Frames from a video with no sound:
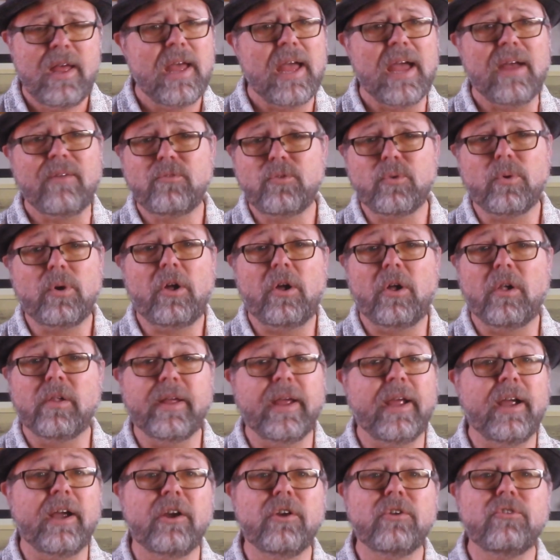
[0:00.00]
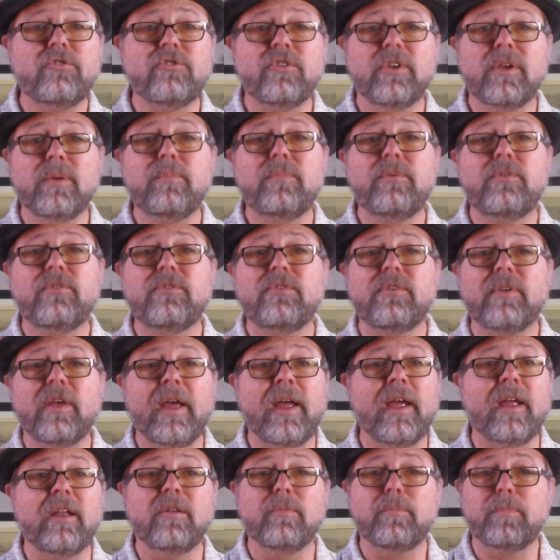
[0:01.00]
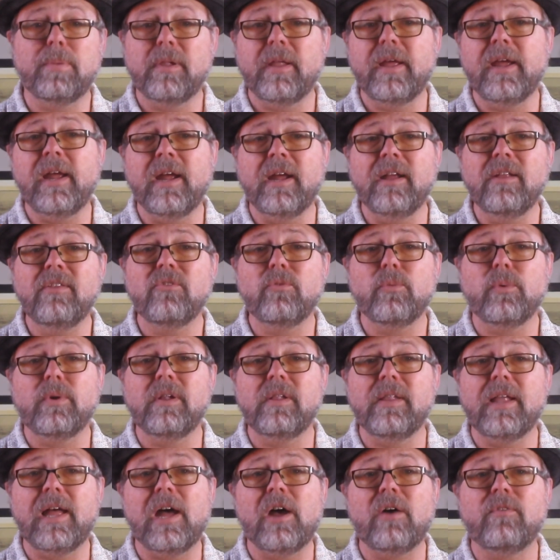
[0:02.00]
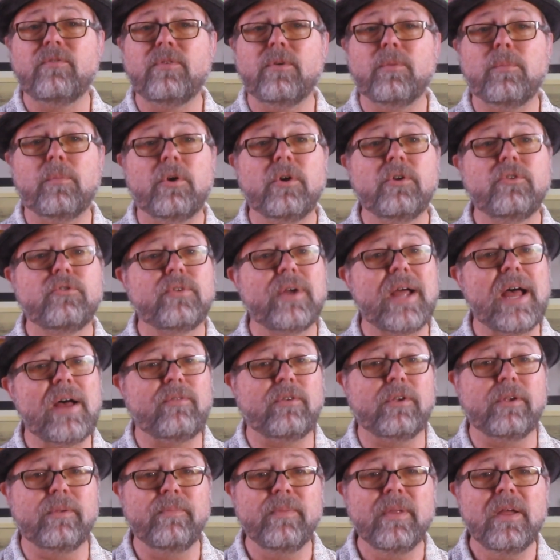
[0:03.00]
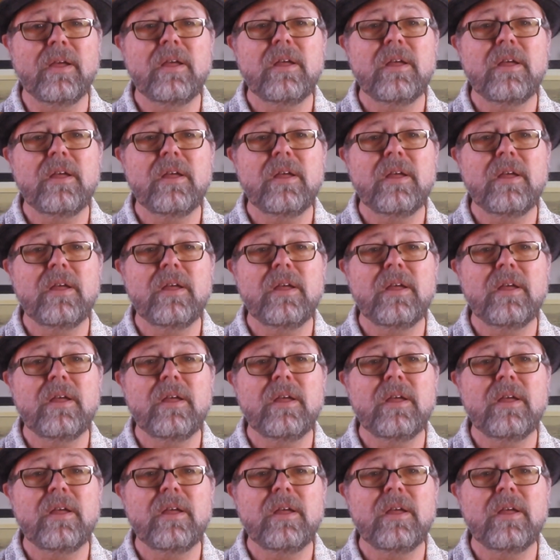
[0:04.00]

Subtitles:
After all, airships and planes would allow for more travel.